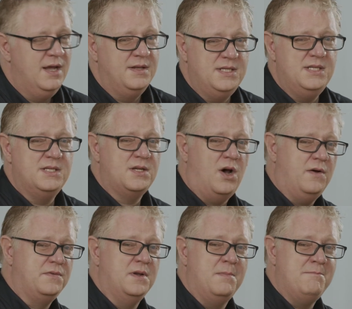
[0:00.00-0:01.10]
This is
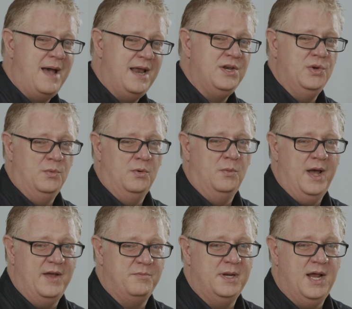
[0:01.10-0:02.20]
often a manual
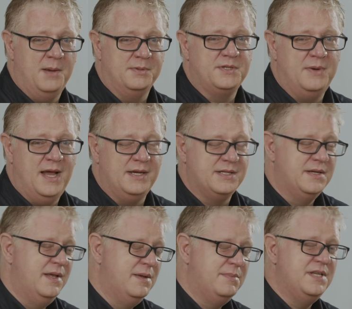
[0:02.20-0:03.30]
way of being able to edit,
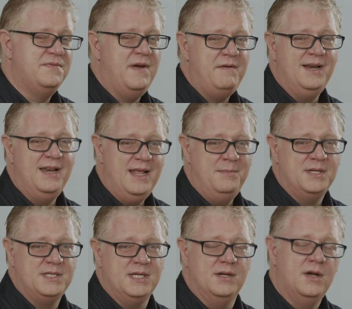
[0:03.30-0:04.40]
but it's very
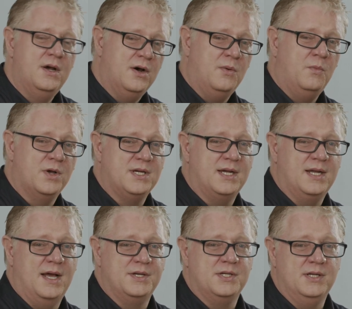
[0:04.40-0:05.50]
limiting on what I can
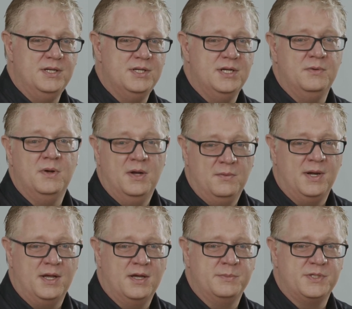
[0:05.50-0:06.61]
actually do when
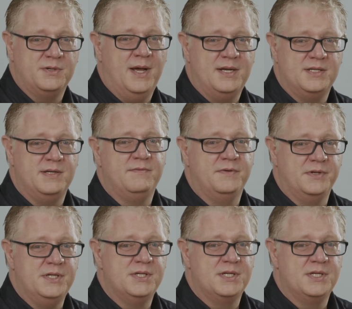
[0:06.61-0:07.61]
it comes to editing footage